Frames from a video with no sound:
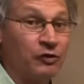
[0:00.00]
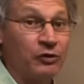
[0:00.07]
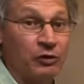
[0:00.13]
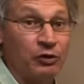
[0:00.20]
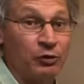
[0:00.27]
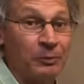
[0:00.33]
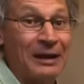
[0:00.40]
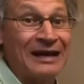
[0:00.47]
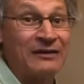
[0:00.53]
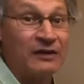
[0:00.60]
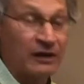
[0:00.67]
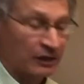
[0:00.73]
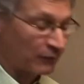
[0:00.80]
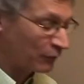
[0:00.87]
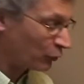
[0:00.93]
Your
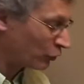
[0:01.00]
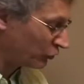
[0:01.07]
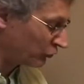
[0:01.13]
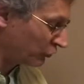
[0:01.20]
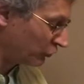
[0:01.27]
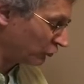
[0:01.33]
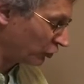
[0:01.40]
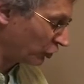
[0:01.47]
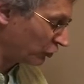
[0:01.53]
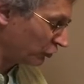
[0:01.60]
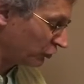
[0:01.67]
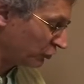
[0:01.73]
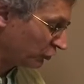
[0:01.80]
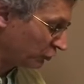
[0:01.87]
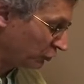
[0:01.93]
magnetic force on the charge is
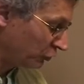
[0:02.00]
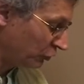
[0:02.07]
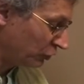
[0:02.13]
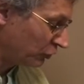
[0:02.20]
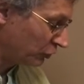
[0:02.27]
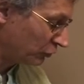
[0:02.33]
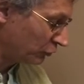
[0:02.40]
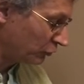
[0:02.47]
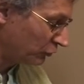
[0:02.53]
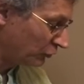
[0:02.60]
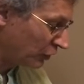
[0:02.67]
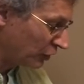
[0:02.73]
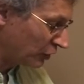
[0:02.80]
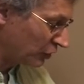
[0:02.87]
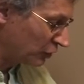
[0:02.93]
in newtons.
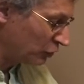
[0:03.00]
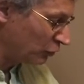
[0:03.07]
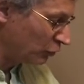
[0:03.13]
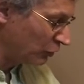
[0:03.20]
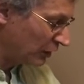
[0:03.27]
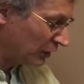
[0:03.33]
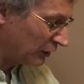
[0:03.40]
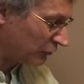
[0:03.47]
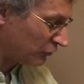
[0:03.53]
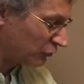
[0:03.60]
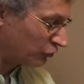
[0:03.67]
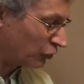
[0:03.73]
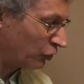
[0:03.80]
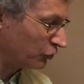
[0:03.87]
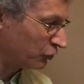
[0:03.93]
Q is the
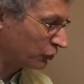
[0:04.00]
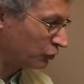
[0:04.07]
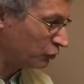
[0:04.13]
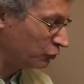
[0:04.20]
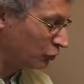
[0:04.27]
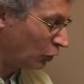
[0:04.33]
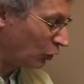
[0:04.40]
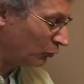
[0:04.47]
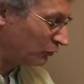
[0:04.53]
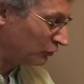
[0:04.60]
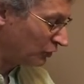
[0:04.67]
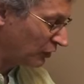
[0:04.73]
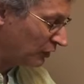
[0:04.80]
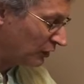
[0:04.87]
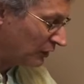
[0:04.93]
charge in coulombs.
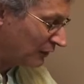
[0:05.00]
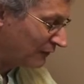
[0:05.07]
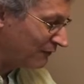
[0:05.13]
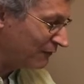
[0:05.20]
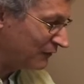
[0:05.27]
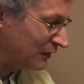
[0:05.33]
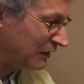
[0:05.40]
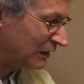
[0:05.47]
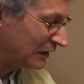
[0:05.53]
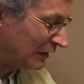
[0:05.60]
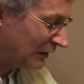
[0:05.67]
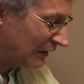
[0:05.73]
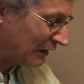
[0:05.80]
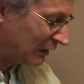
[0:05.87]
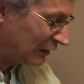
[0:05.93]

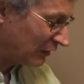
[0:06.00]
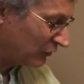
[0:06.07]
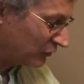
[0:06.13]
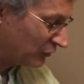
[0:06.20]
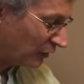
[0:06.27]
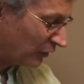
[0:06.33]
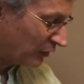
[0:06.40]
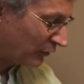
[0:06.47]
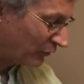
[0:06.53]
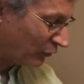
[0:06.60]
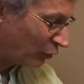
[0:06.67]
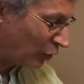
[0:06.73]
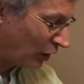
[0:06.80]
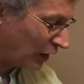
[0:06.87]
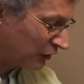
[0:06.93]
V is the
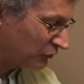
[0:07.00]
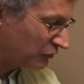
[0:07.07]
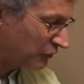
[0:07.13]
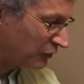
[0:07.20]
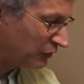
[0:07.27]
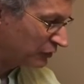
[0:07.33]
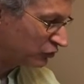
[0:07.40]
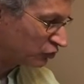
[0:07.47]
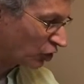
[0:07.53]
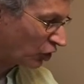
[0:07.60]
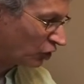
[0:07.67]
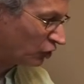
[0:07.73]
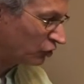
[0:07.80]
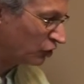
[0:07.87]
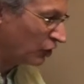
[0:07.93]
velocity of the
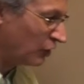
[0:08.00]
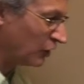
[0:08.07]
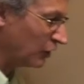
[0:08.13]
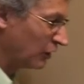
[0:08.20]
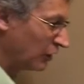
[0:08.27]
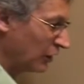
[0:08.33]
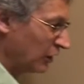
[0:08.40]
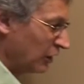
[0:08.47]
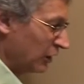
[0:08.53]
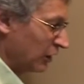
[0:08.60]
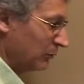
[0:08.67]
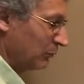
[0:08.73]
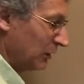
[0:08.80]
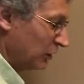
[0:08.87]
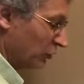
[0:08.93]
charge in
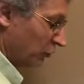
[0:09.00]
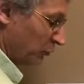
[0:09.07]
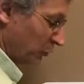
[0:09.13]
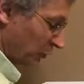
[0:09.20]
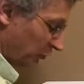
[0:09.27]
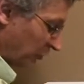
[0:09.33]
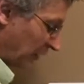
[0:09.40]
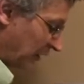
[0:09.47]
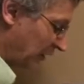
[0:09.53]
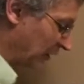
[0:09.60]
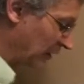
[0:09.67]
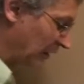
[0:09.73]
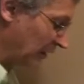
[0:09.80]
meters per second.